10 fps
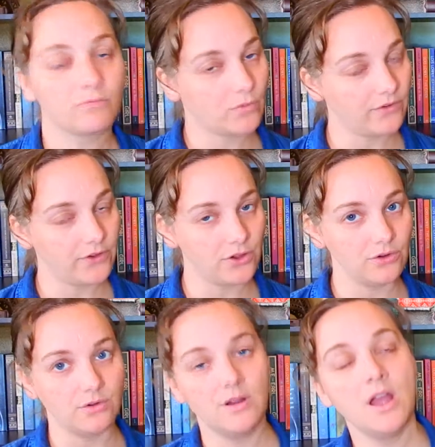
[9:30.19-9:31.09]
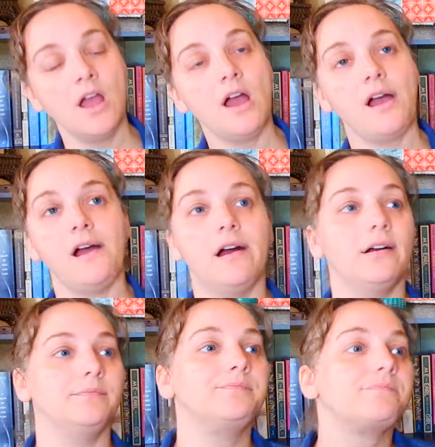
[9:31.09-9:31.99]
review
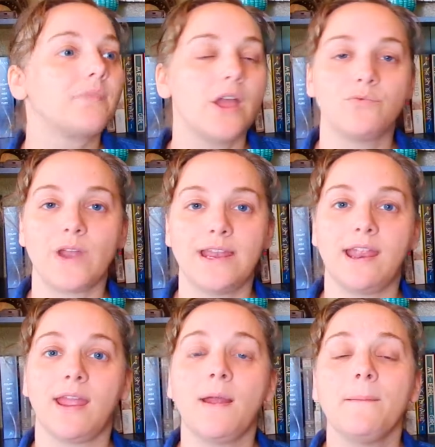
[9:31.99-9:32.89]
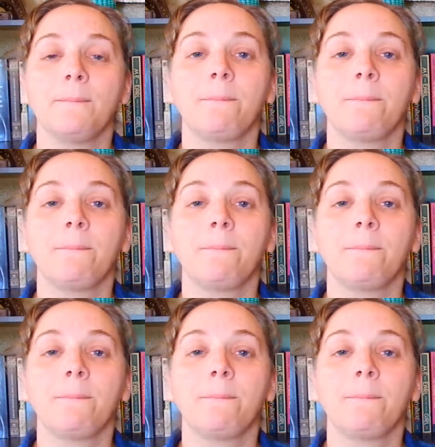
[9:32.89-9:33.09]
and rating.